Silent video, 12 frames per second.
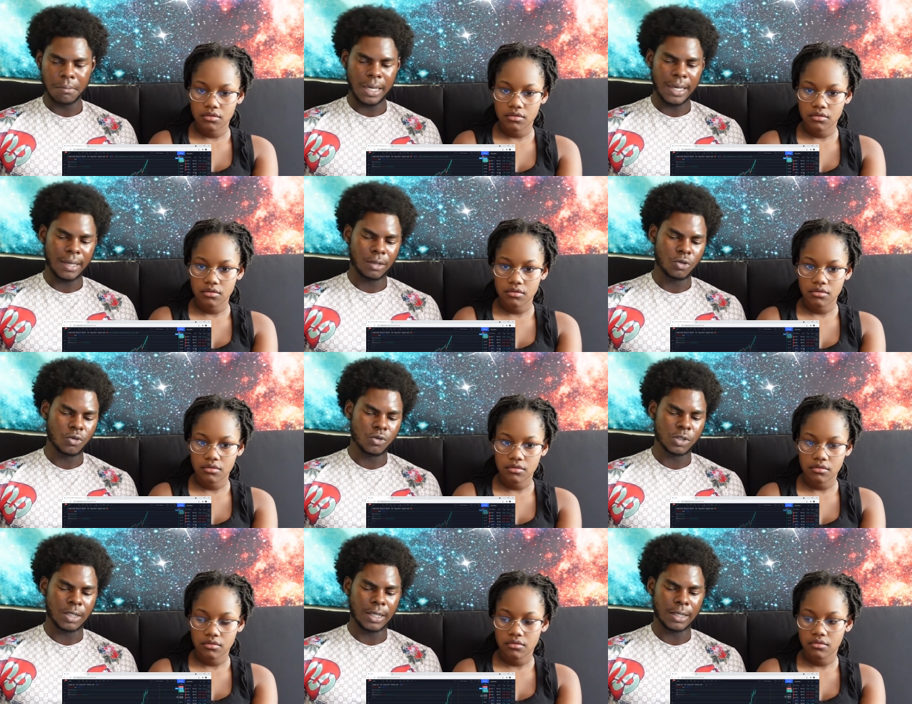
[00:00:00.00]
Speaker 1: bad
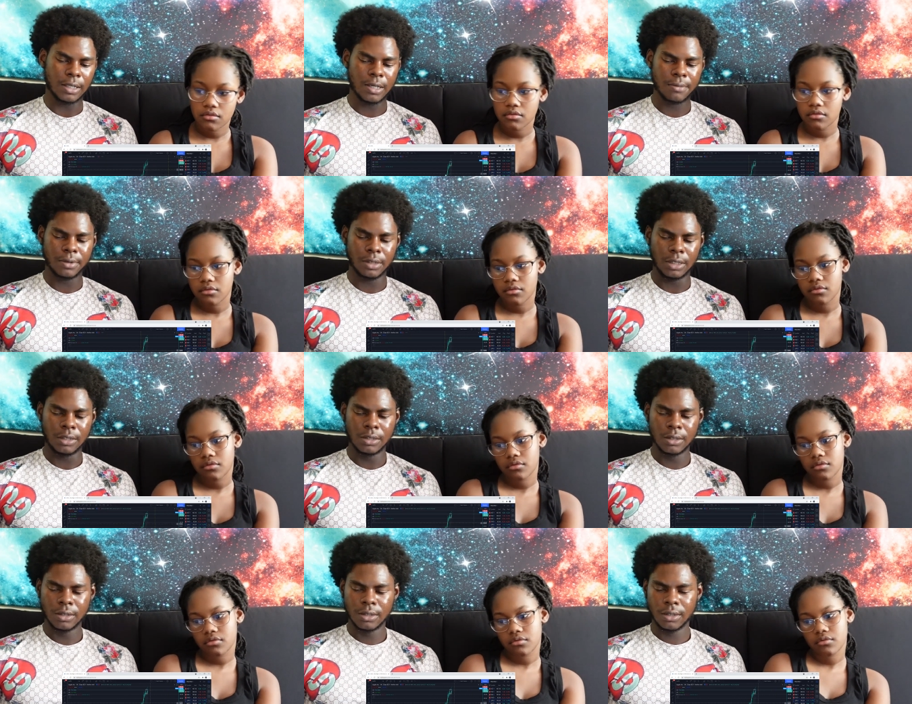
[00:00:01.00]
news in their company,
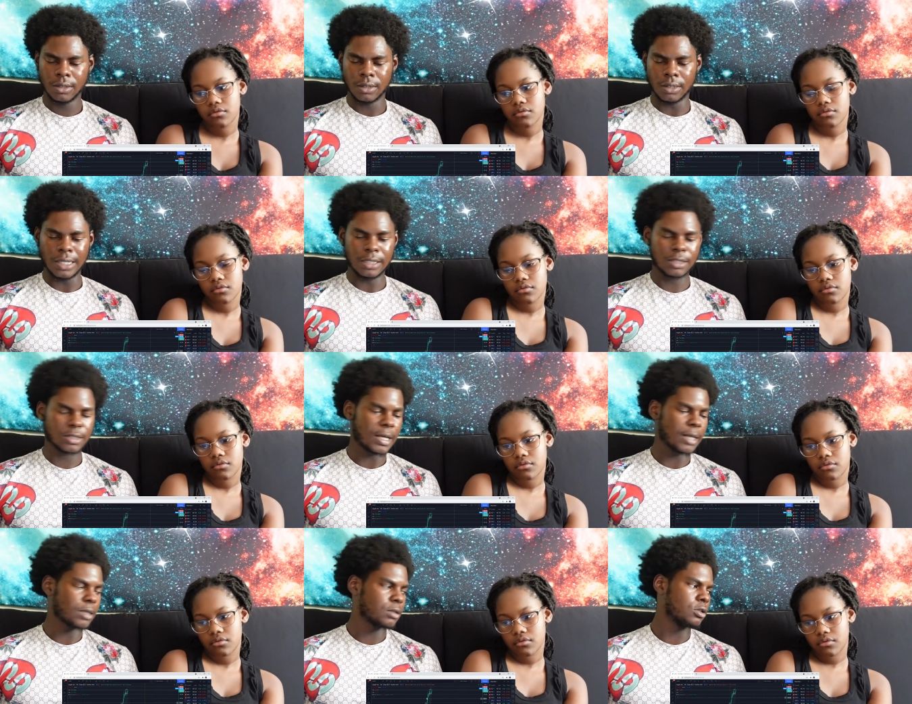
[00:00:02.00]
and they
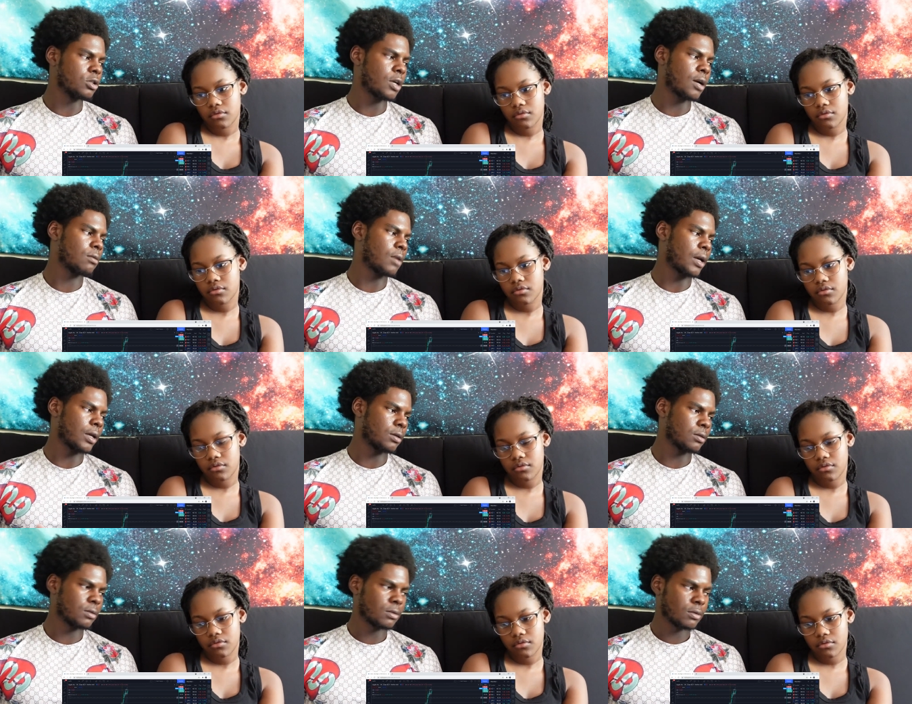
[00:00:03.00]
stock could drop like
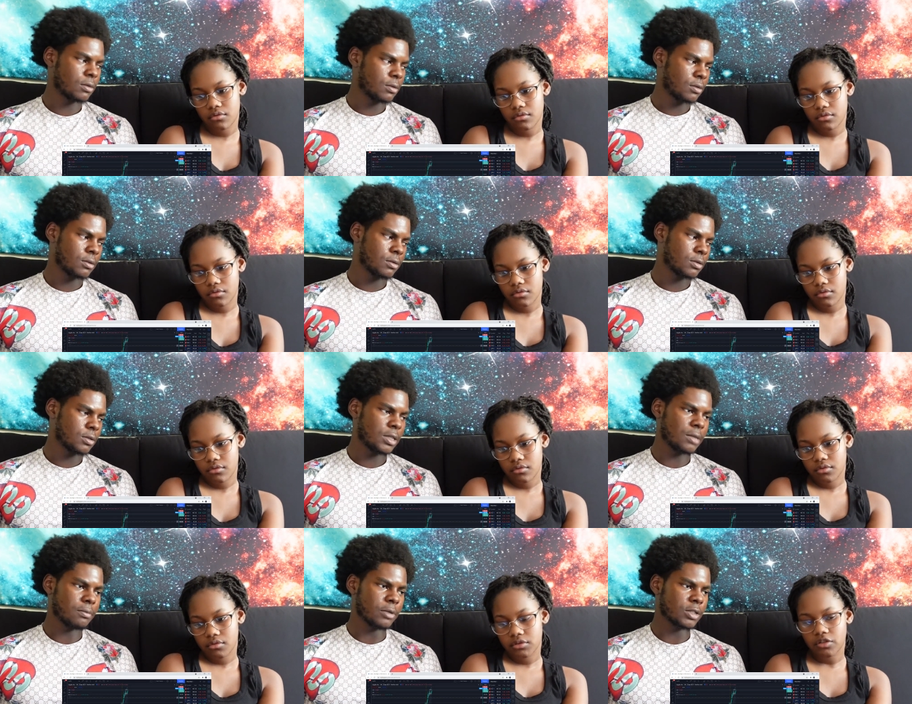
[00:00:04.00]

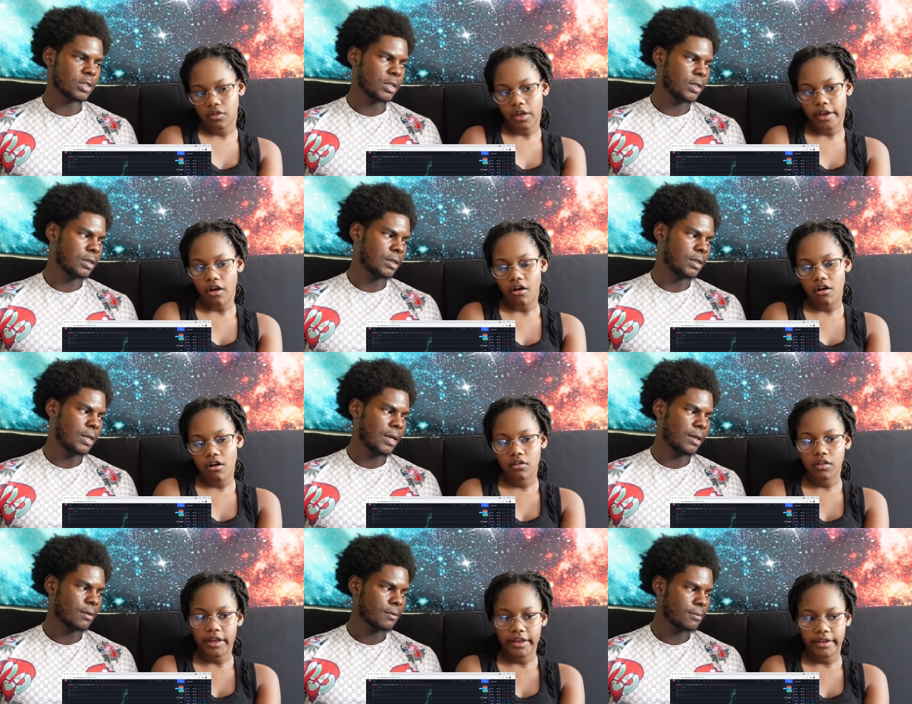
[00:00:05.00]
ten percent so like in a all,
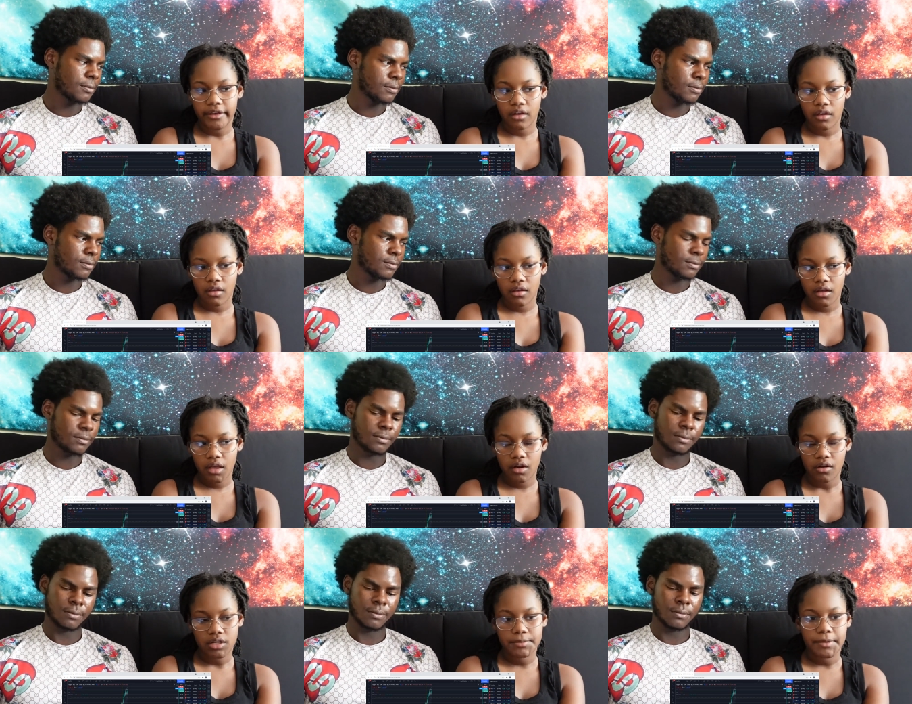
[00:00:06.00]
day.
Speaker 2: Like
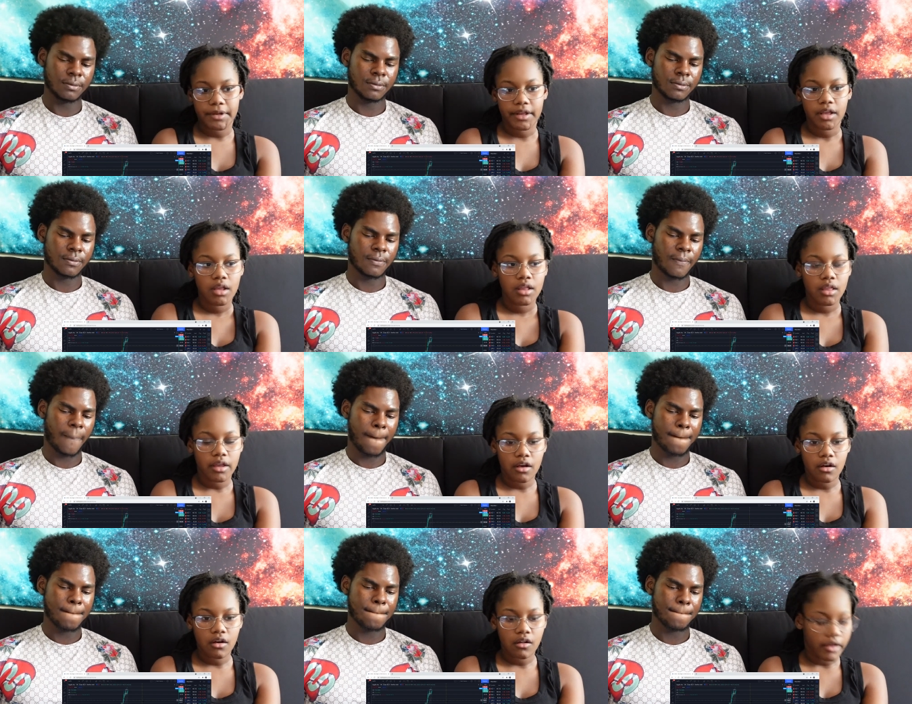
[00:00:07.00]
i explain it?
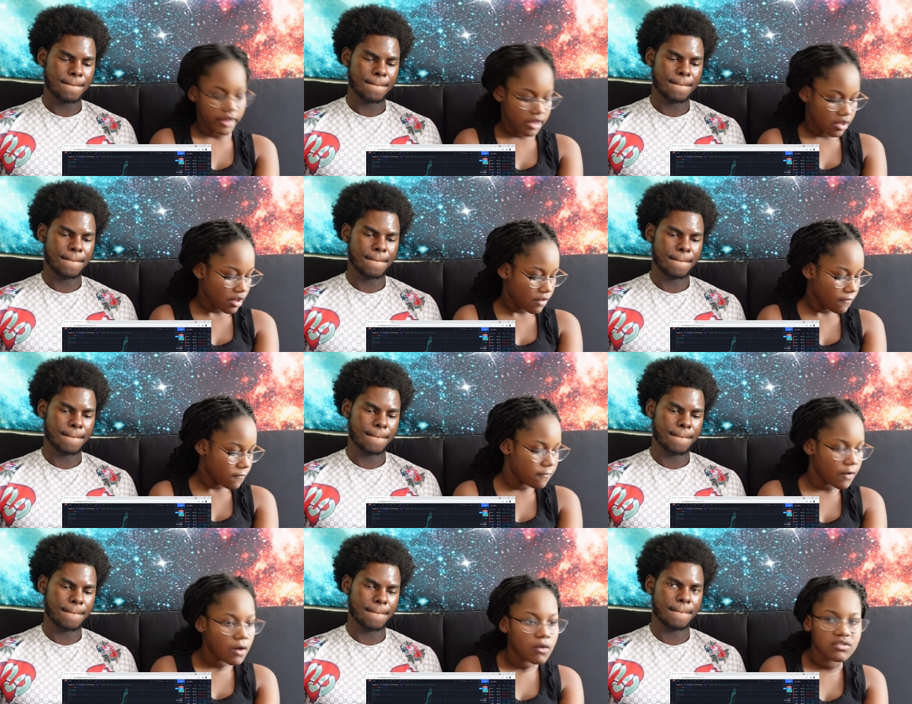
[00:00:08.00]
like all like
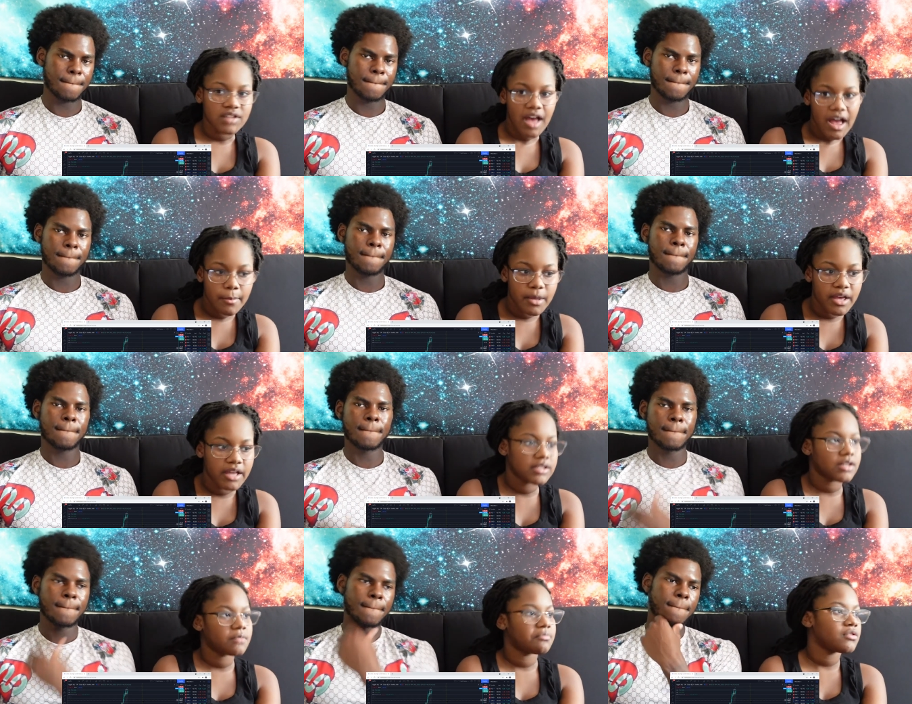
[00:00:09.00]
phones,
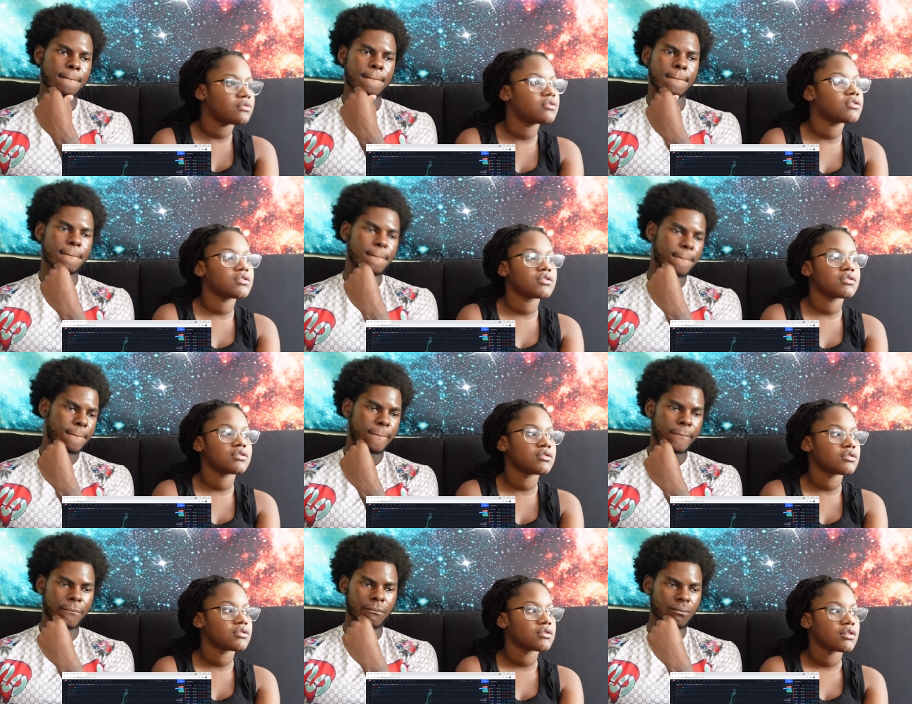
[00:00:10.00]
iPads, computers,